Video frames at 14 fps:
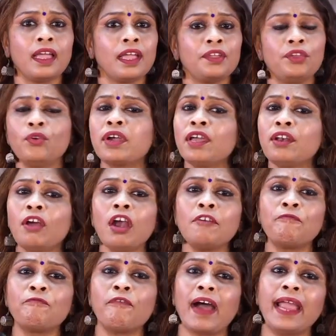You cannot
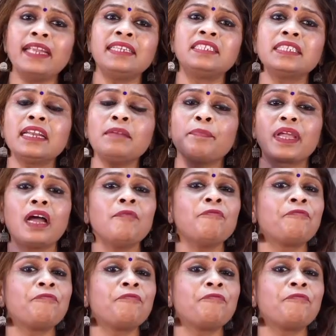fight and become